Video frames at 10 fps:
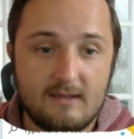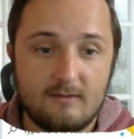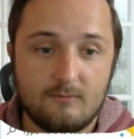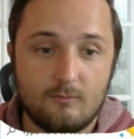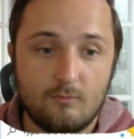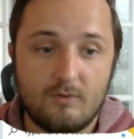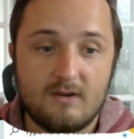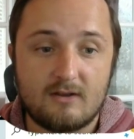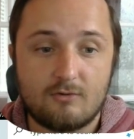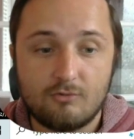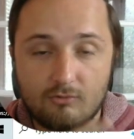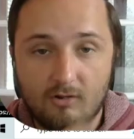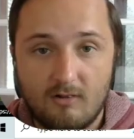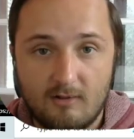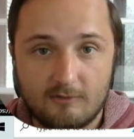and when it
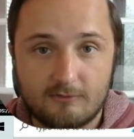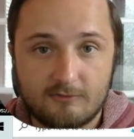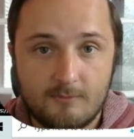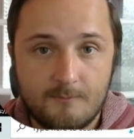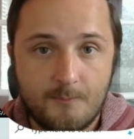crawls,